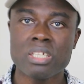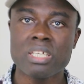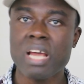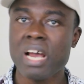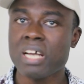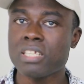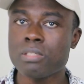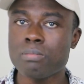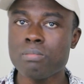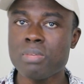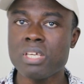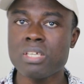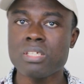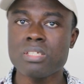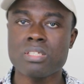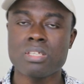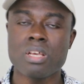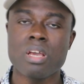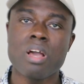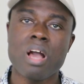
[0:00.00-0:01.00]
That
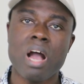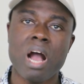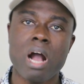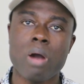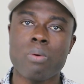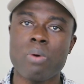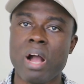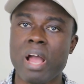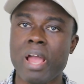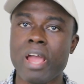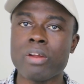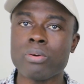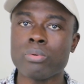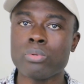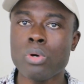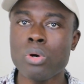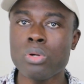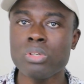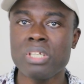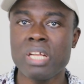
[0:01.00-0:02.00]
means our
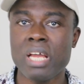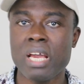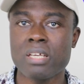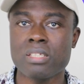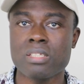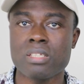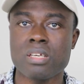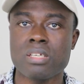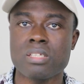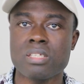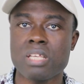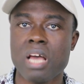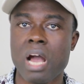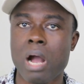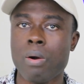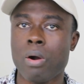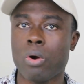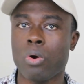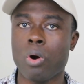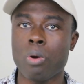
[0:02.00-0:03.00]
enrolled nurses,
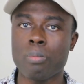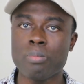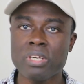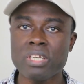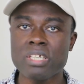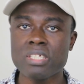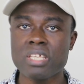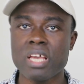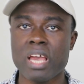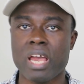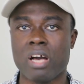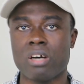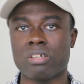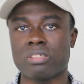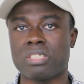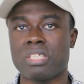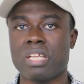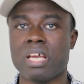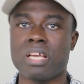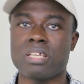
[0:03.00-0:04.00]
our community
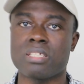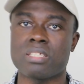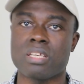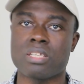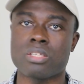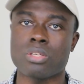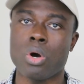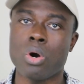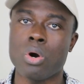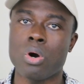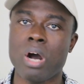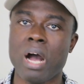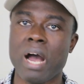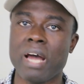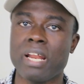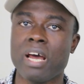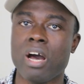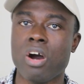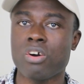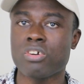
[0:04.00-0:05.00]
health nurses, or
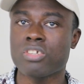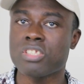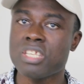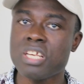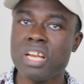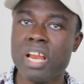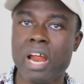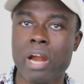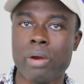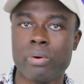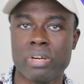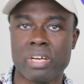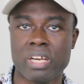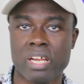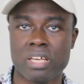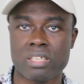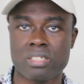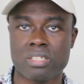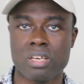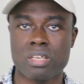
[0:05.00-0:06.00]
other auxiliary
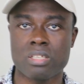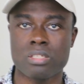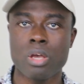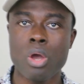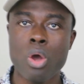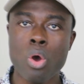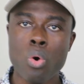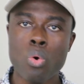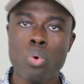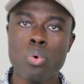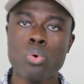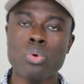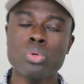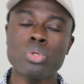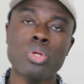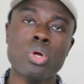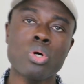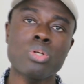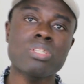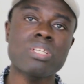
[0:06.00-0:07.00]
nurses
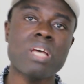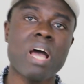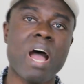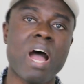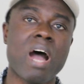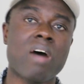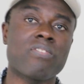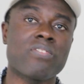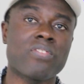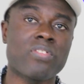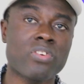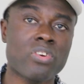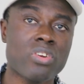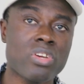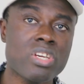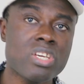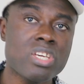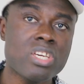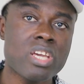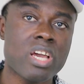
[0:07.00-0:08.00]
who don't have
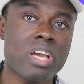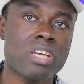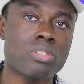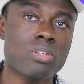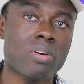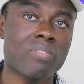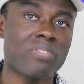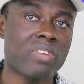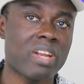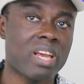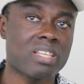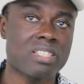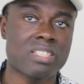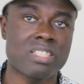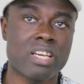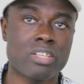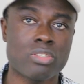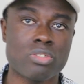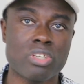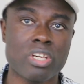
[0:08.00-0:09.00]
3 years of
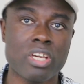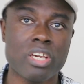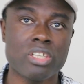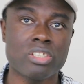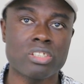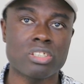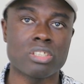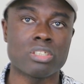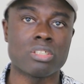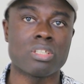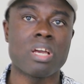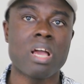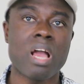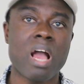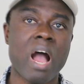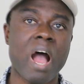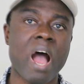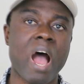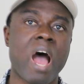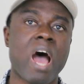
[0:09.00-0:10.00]
nursing education
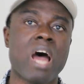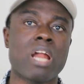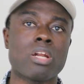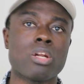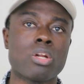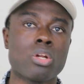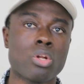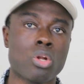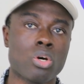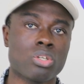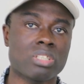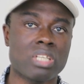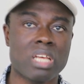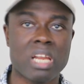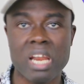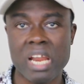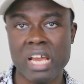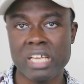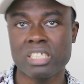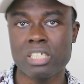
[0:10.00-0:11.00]
are not
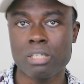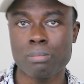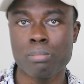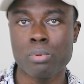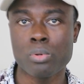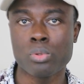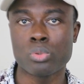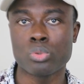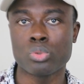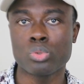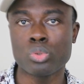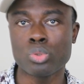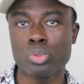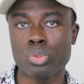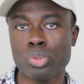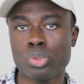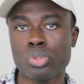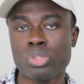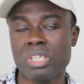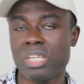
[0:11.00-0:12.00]
eligible to
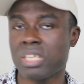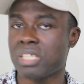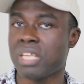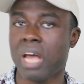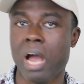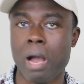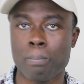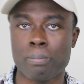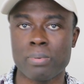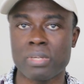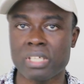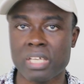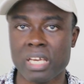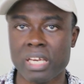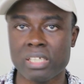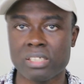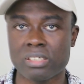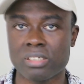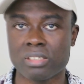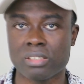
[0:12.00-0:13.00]
do this
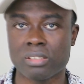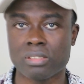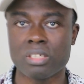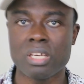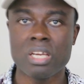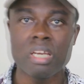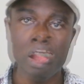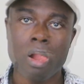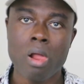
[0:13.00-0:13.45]
application.